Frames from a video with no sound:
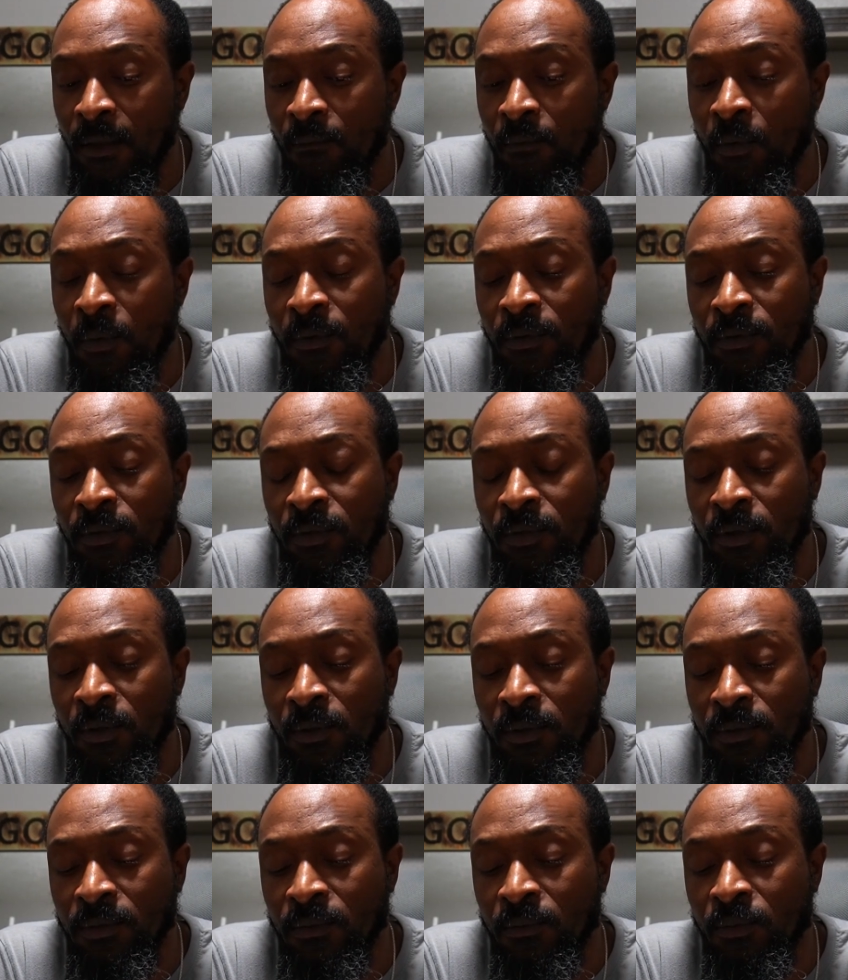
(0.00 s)
We
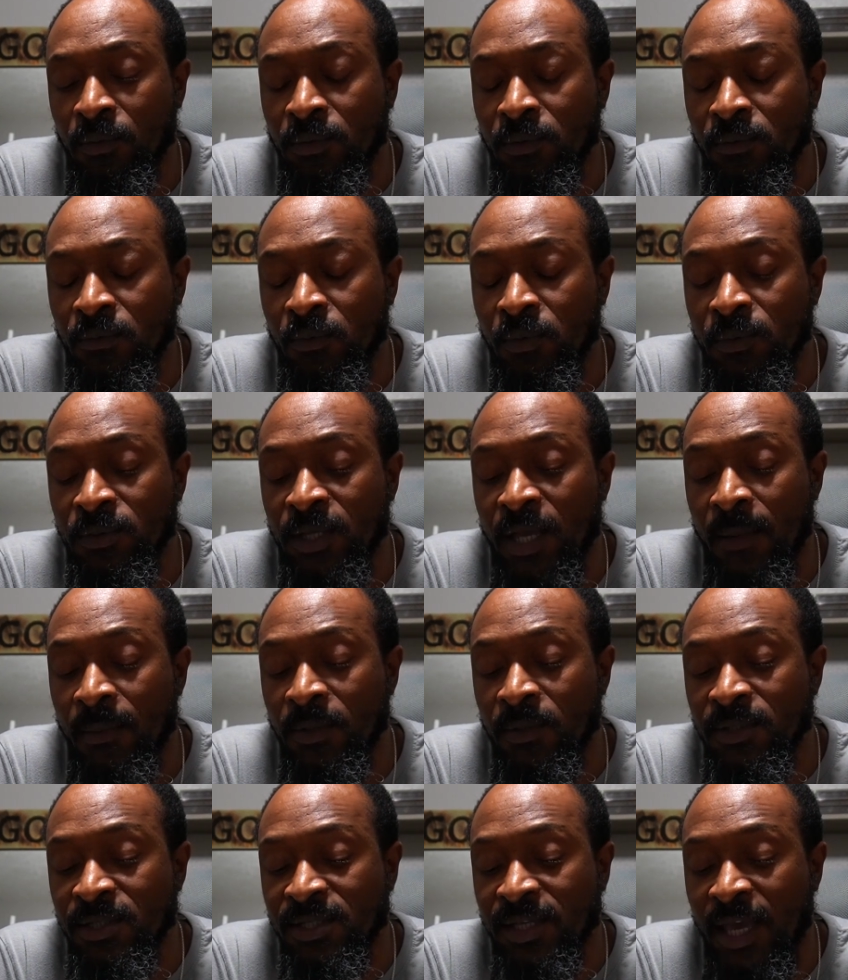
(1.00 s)
was able
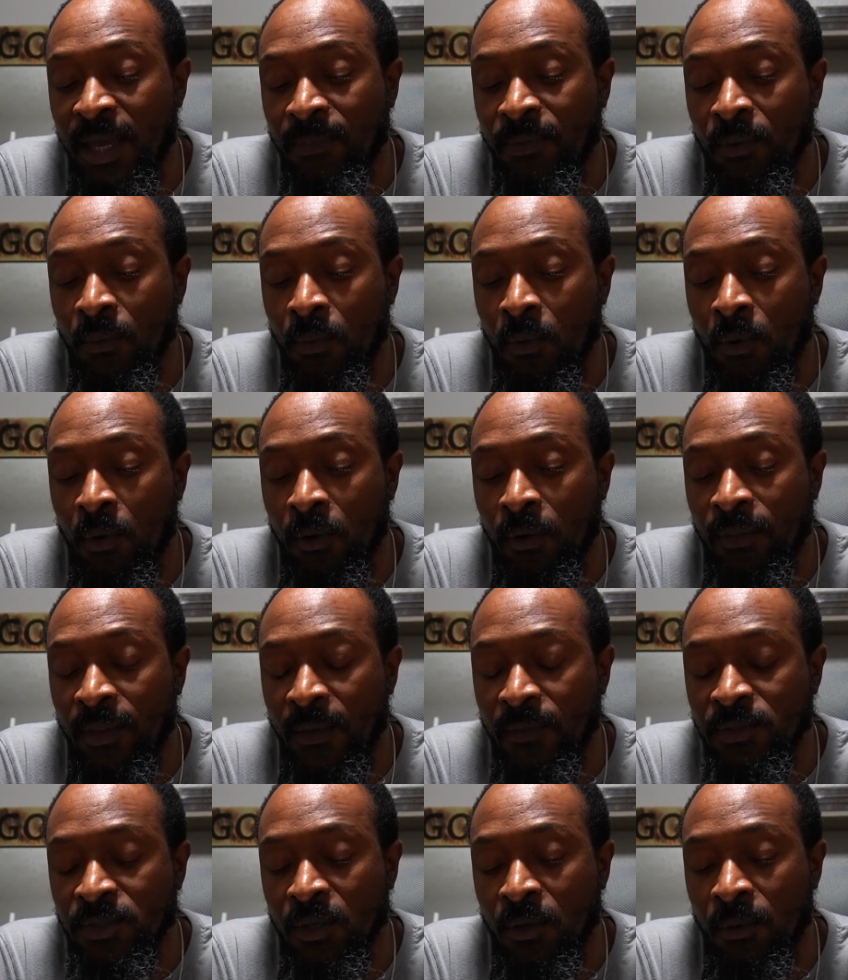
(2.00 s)
to escape the war
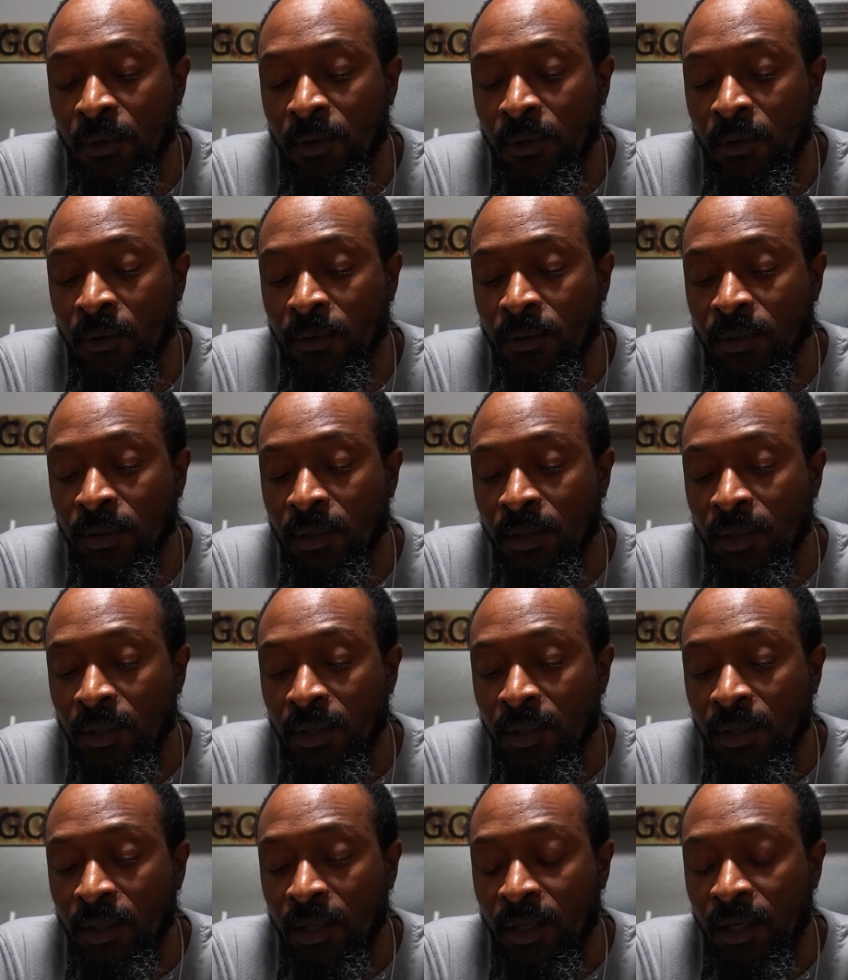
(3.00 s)
that was going on
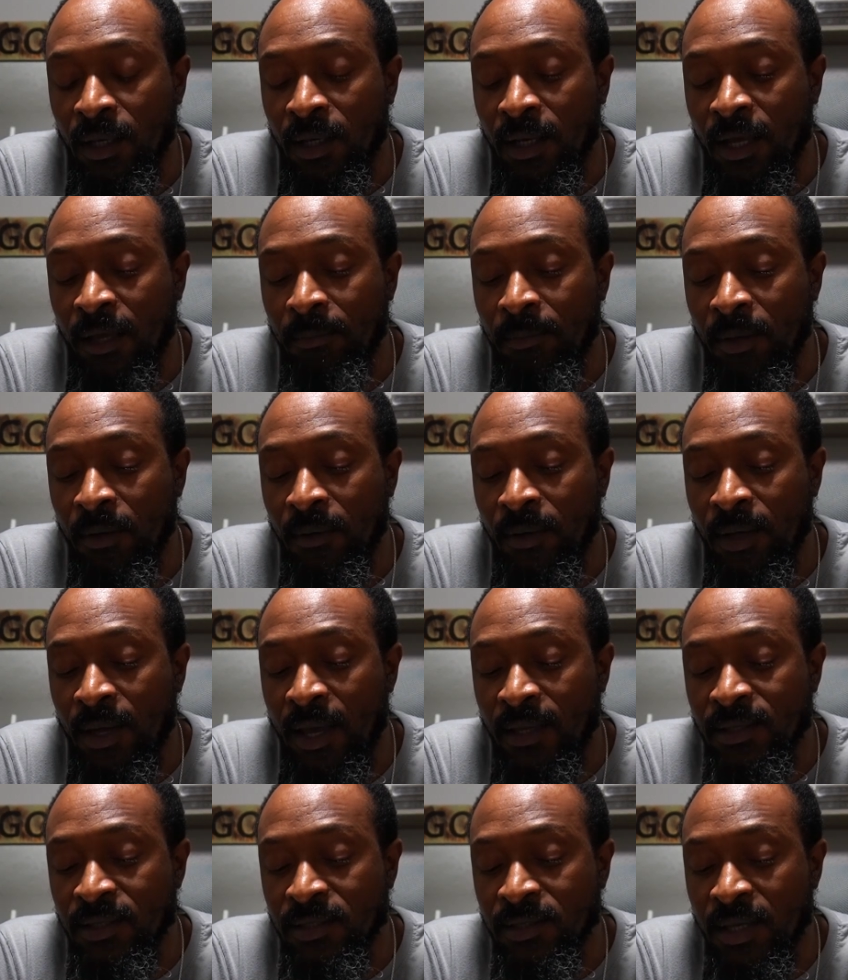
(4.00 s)
in Liberia
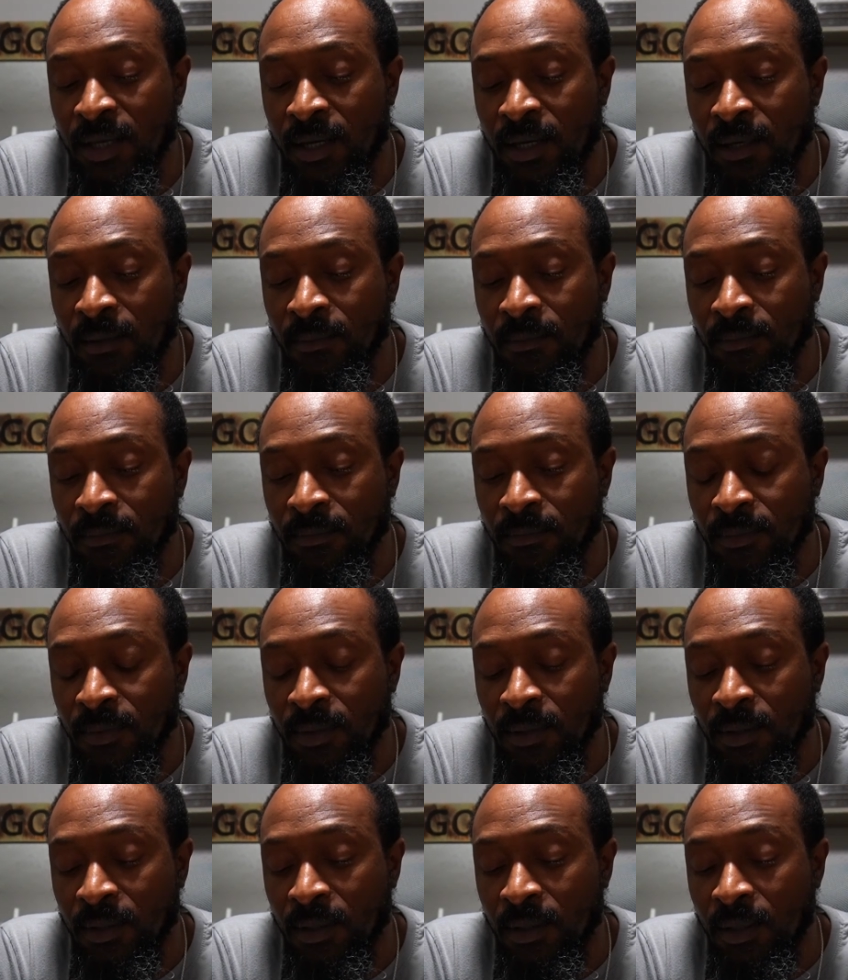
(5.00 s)
at the time.
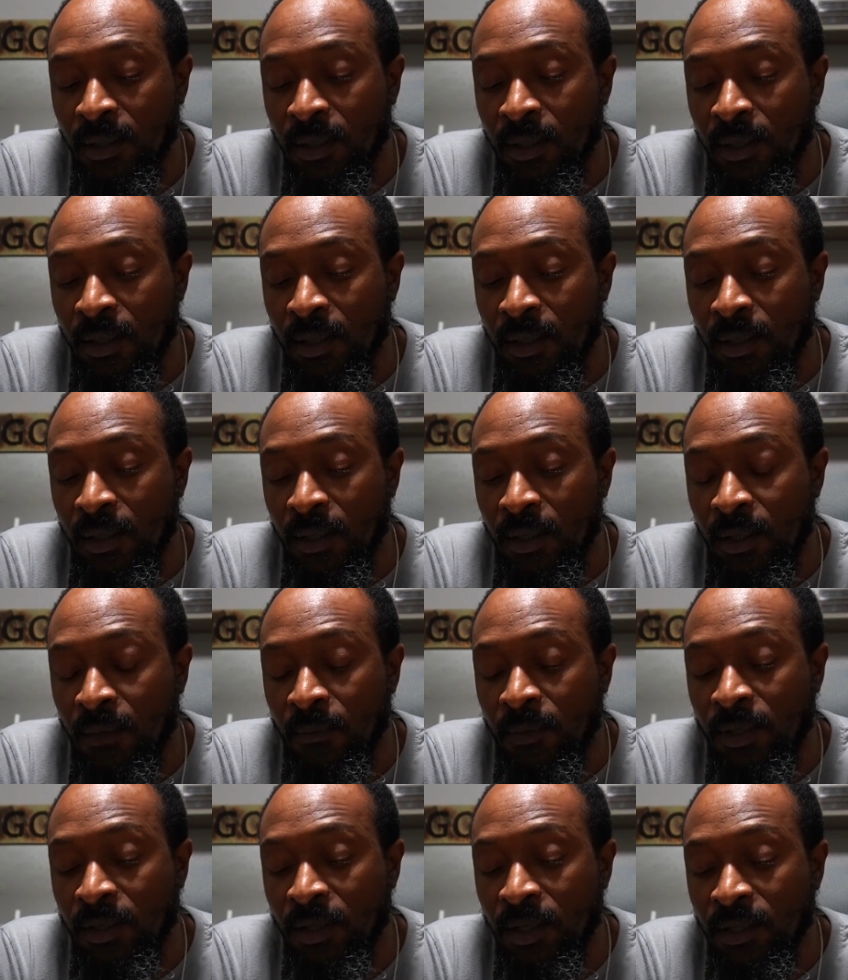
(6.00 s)
And
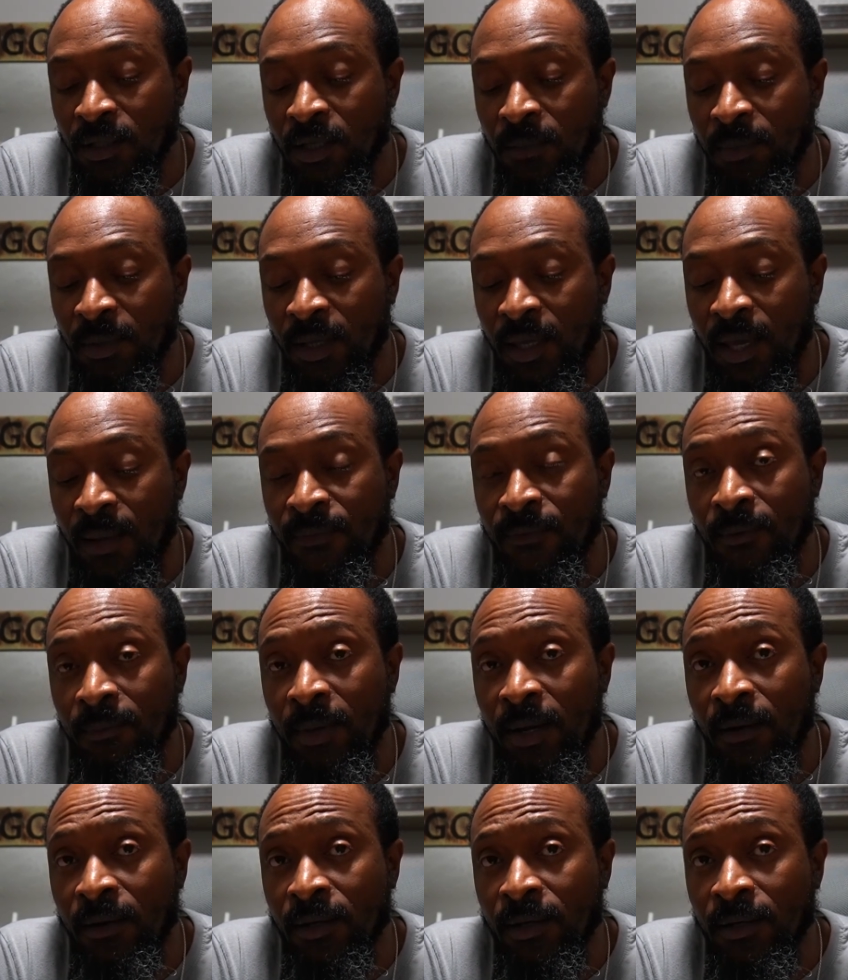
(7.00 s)
we lucked up and came to
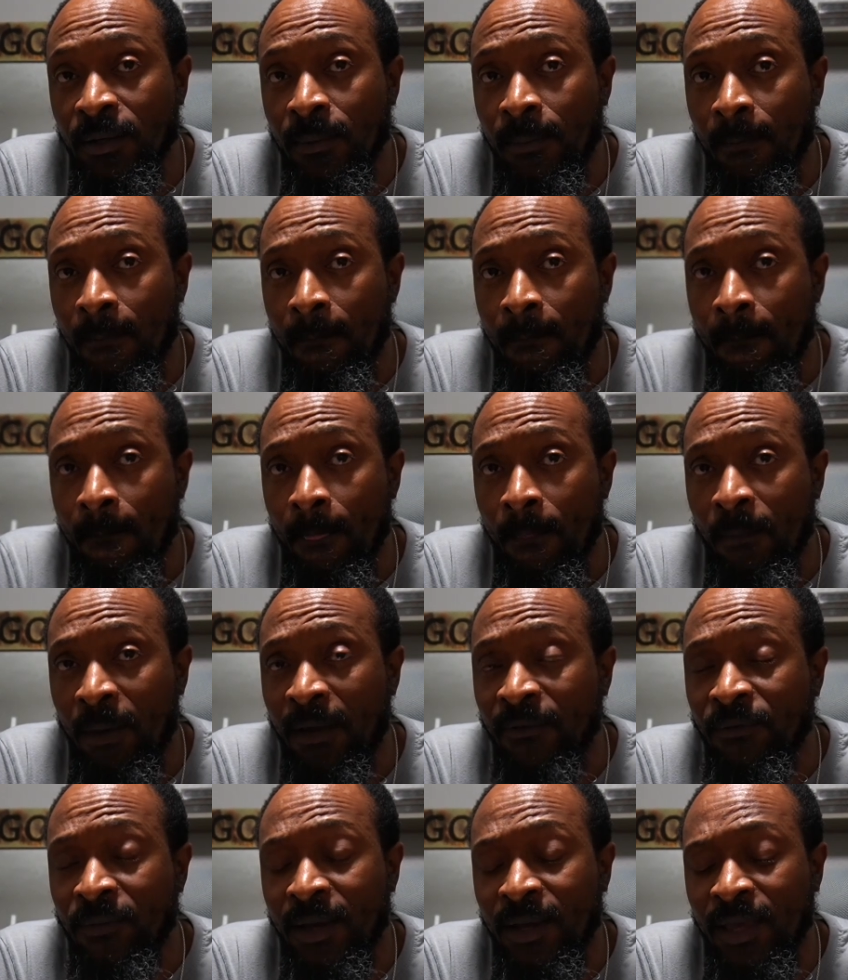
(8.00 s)
America,
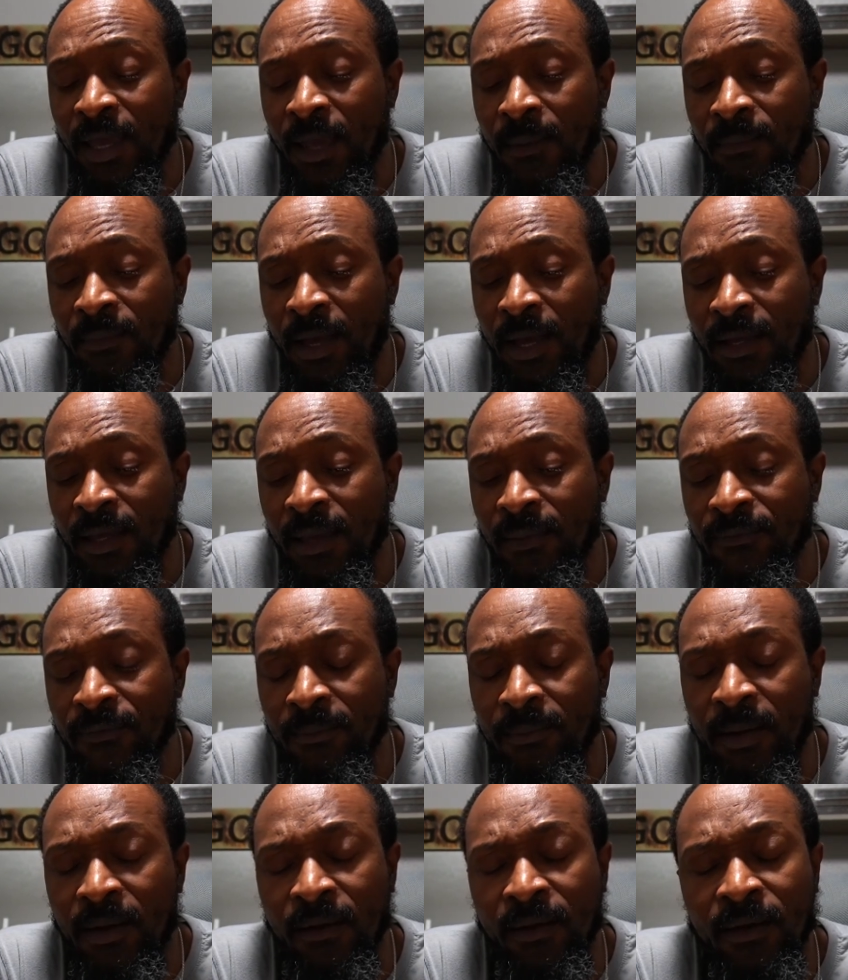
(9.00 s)
right? So I came to
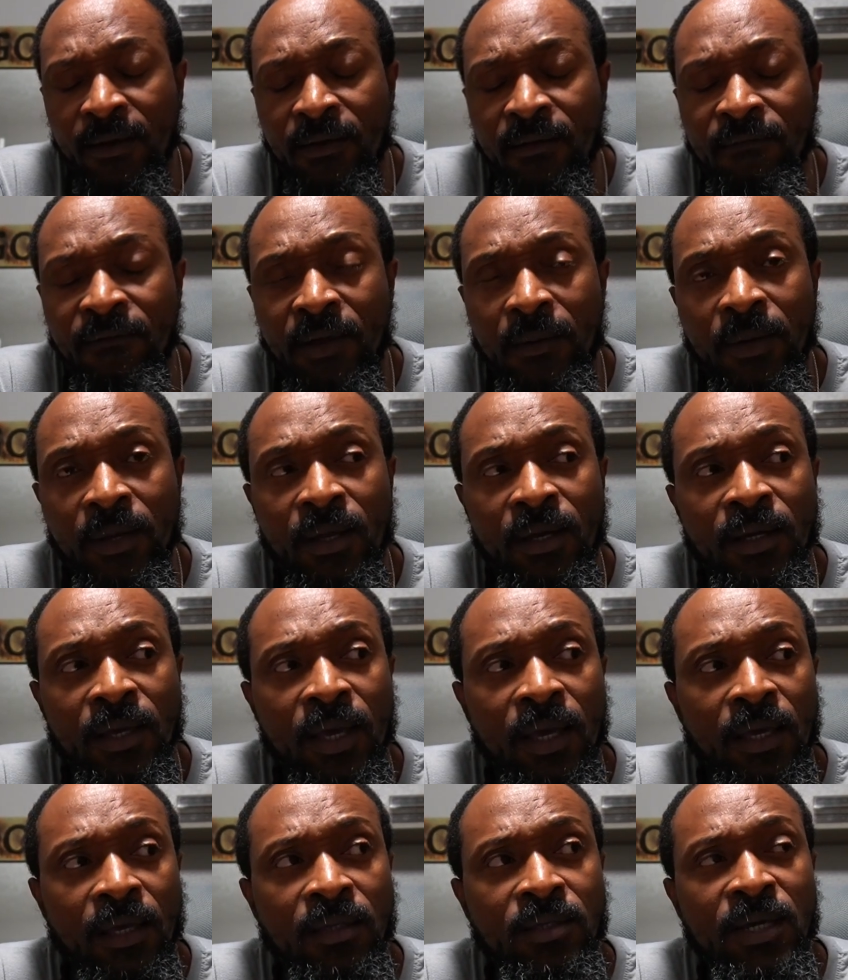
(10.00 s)
America at a very young
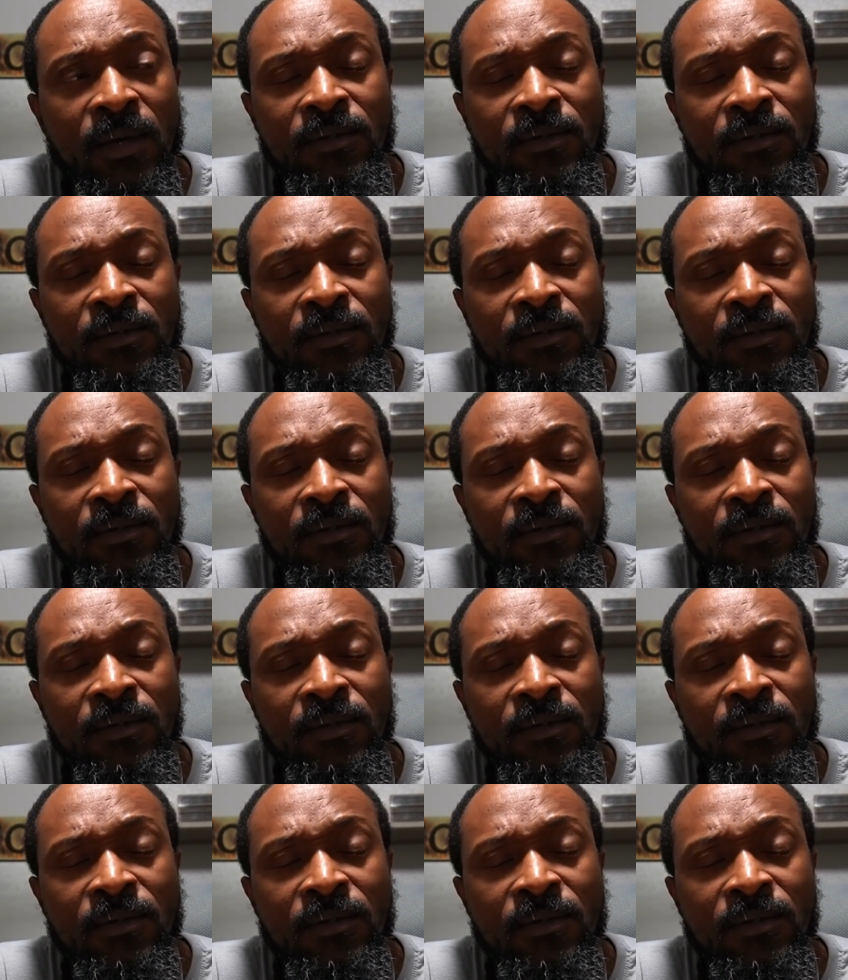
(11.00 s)
age.